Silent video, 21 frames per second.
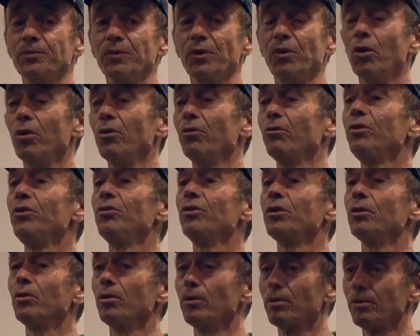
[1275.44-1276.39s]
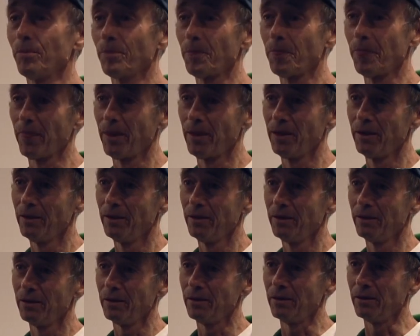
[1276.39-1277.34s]
non-physical
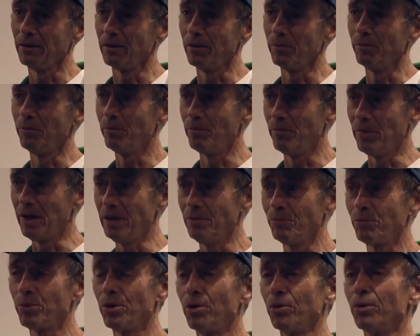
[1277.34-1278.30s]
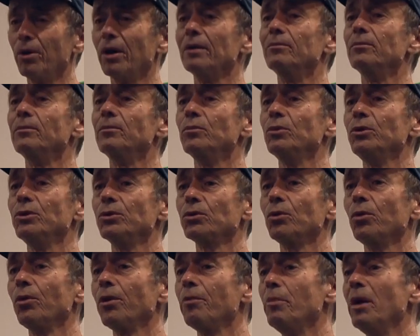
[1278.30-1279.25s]
main program, which is
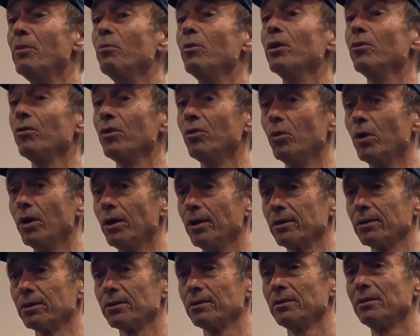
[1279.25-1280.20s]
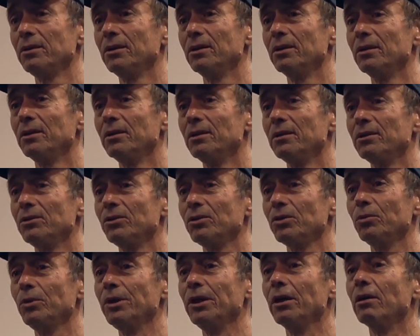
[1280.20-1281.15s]
called the Memory of the World.
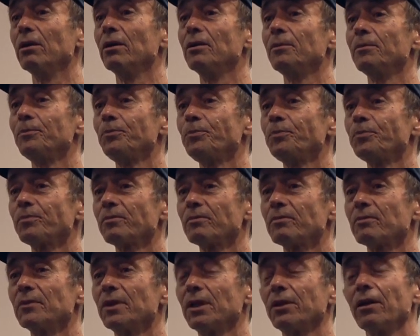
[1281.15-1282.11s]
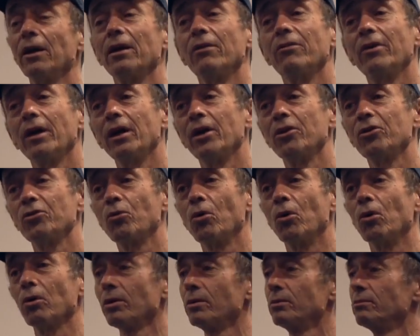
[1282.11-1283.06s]
So we are a kind of Ayers
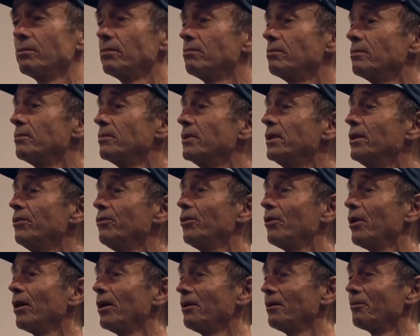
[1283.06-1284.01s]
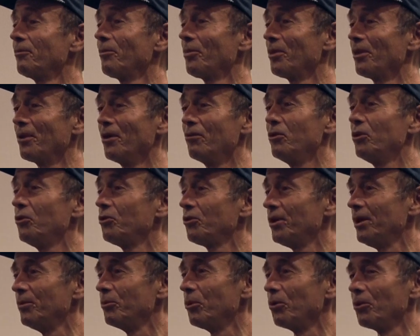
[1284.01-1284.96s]
Rock, if you like, of East
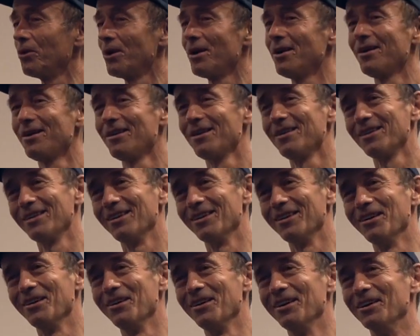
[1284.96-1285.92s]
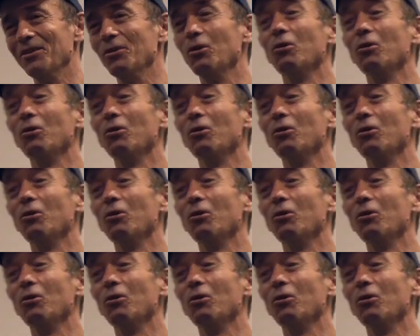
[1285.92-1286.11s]
Timor, a